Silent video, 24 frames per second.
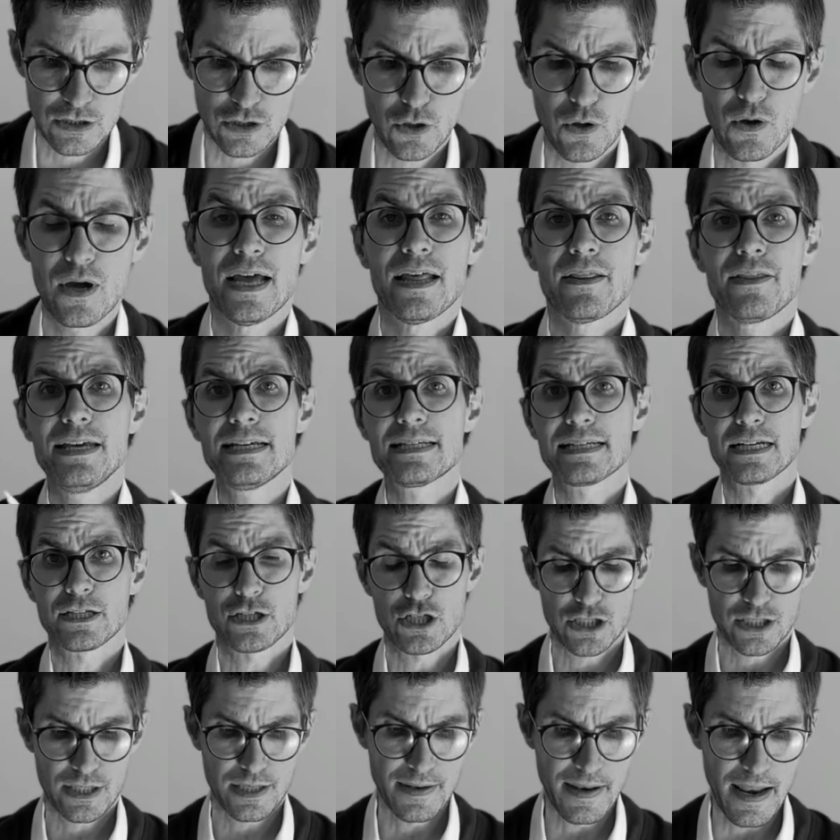So these are
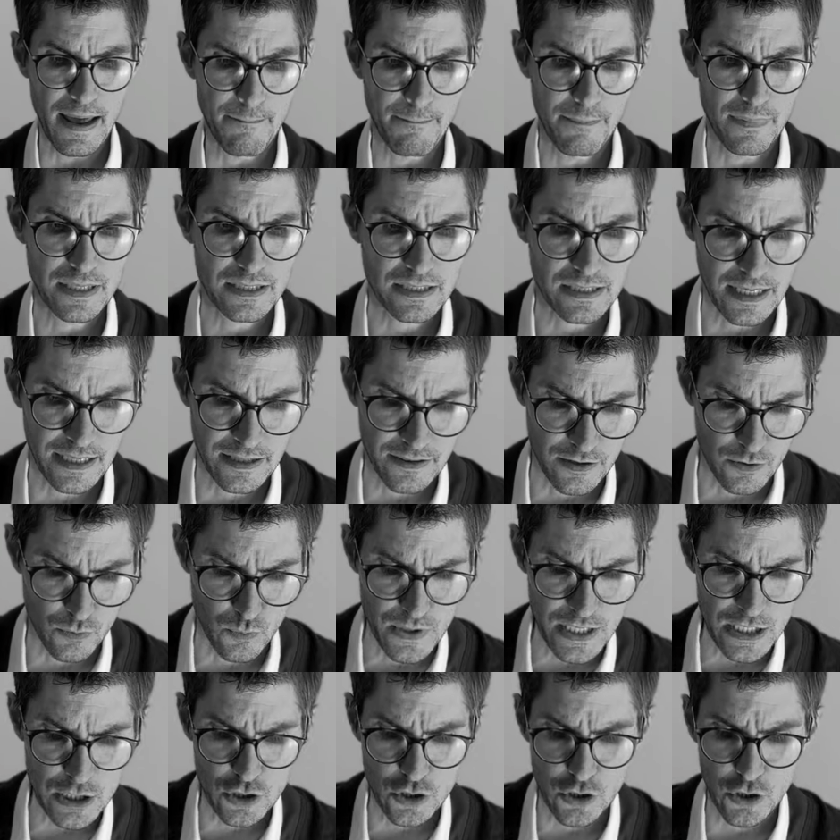just the numbers and the
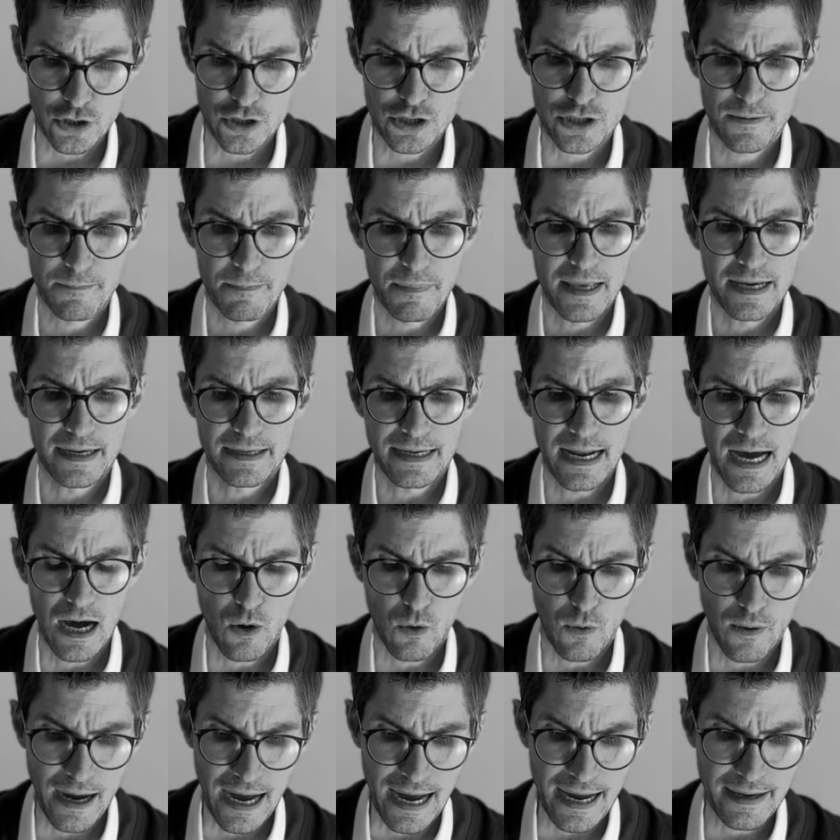research.
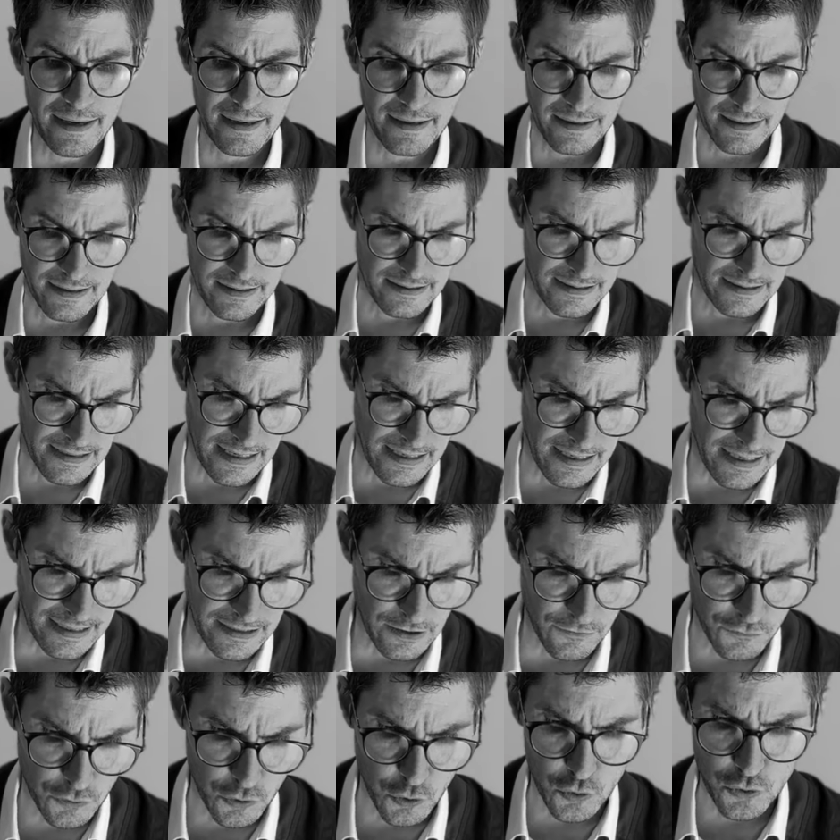Now I kind
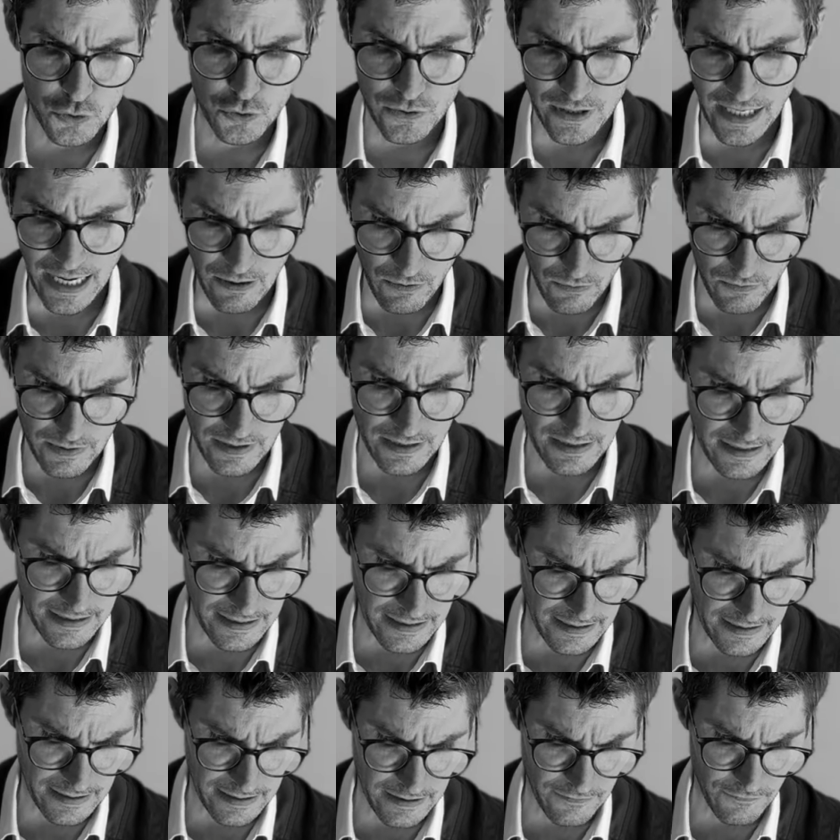of told you, and I will
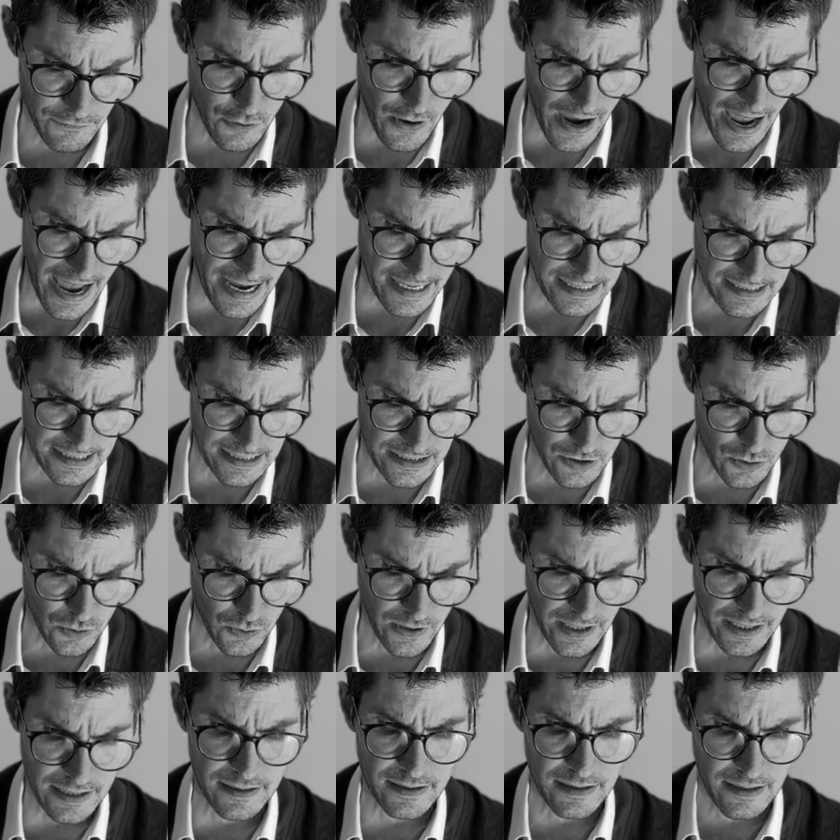give you access. You
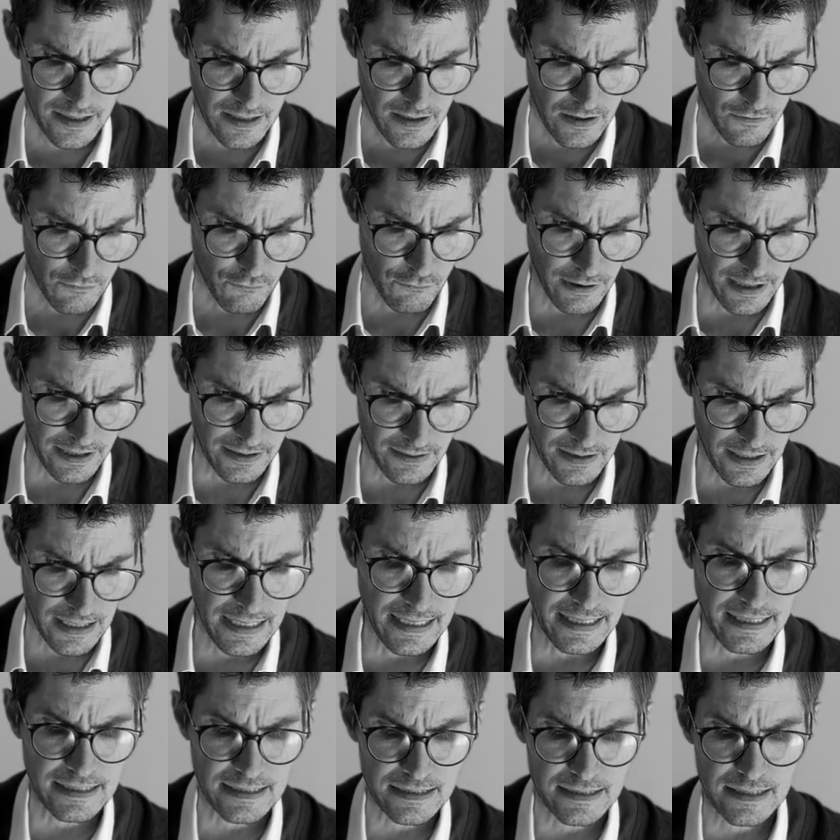can find the
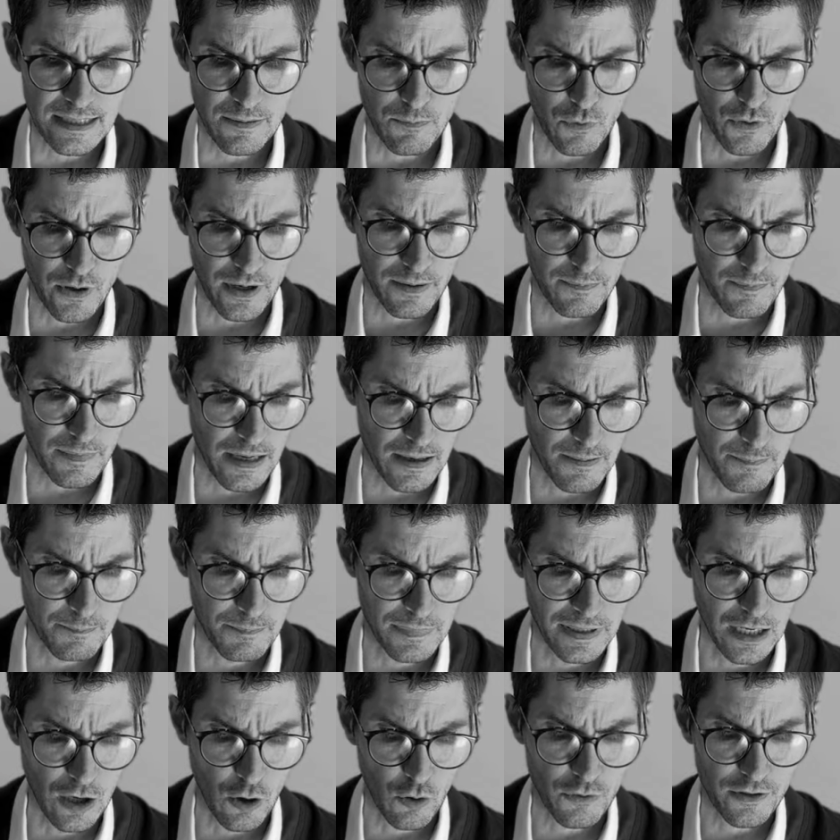link somewhere
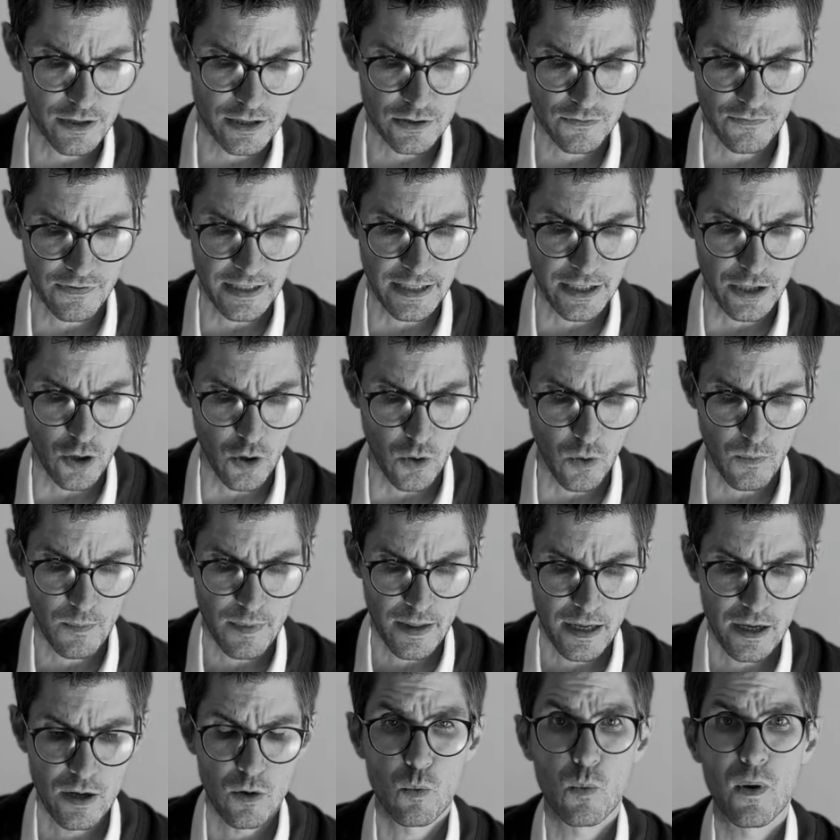below this video
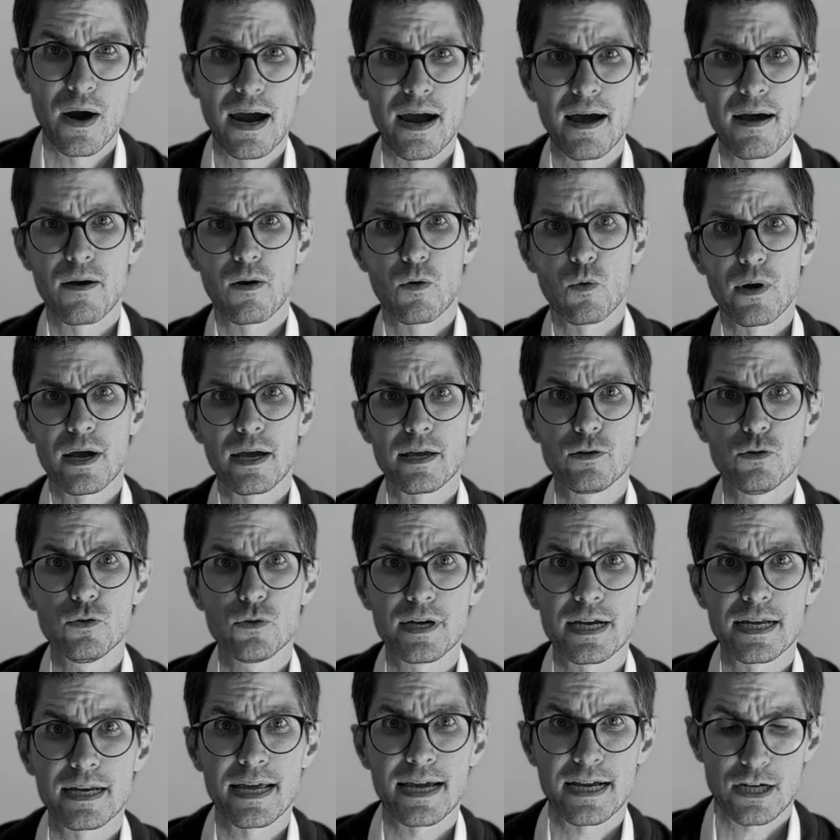where you
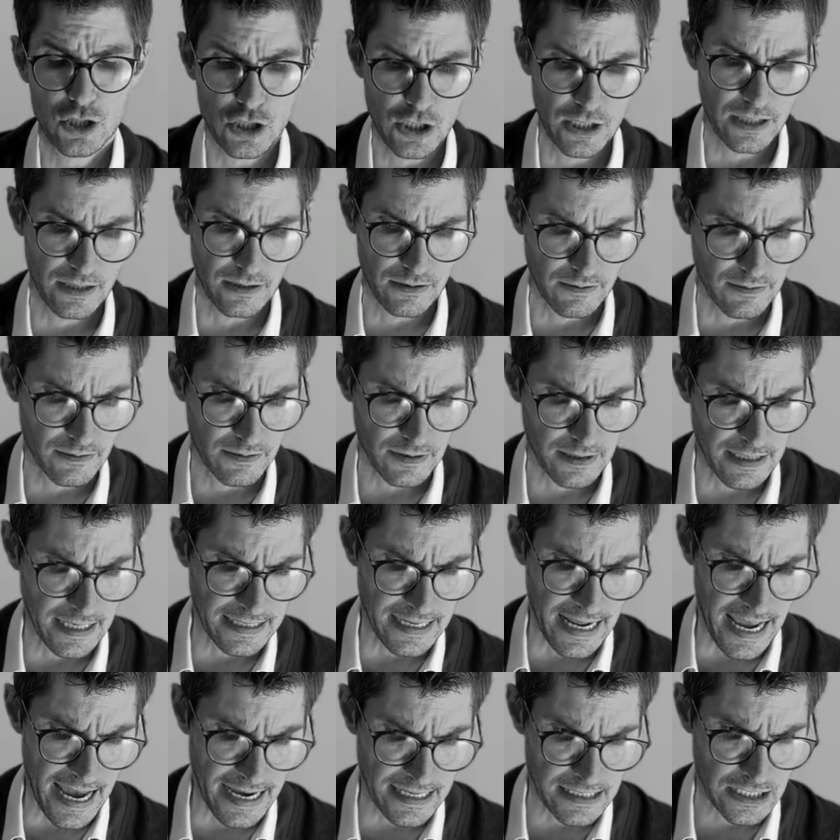can actually
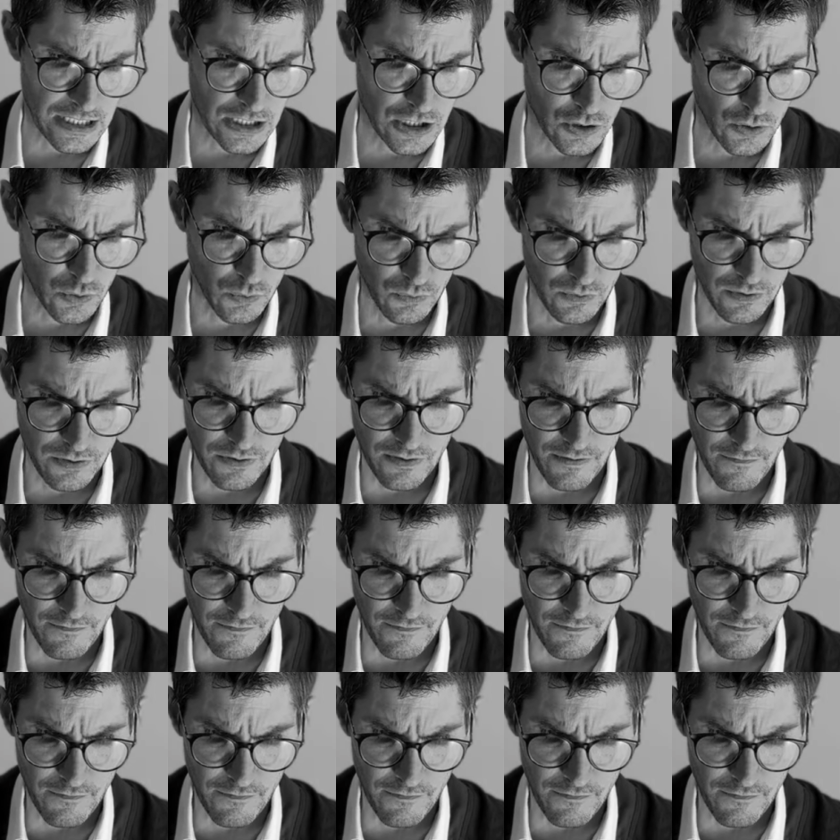get access to